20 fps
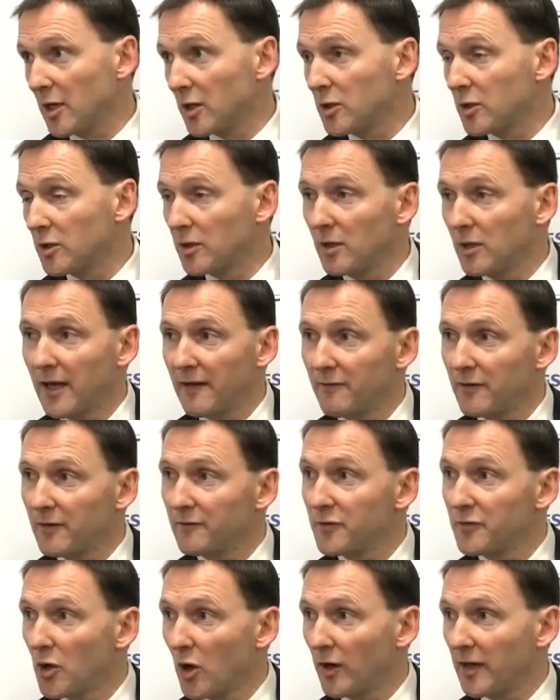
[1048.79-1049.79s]
a good level
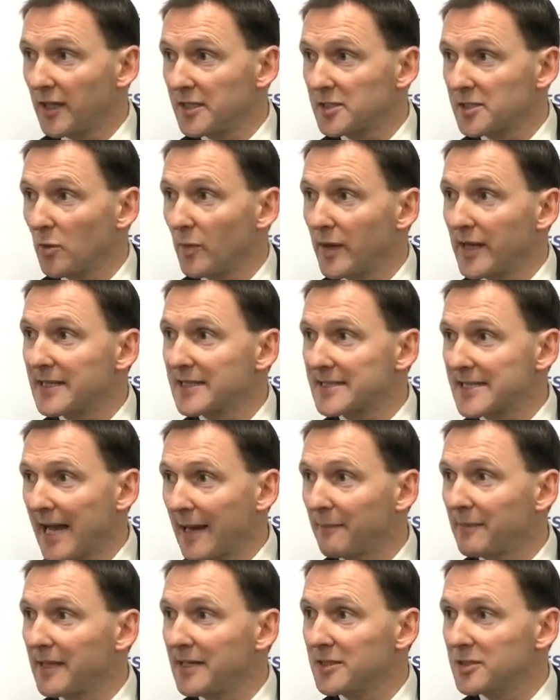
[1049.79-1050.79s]
of knowledge that we can
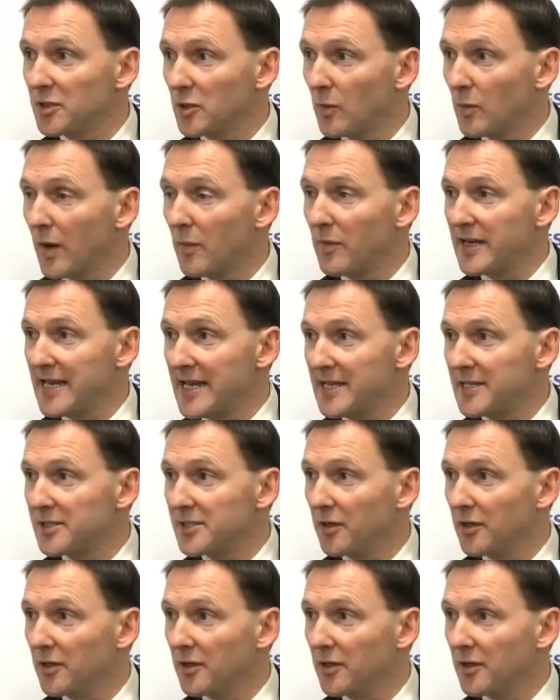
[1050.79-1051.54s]
tap into when we need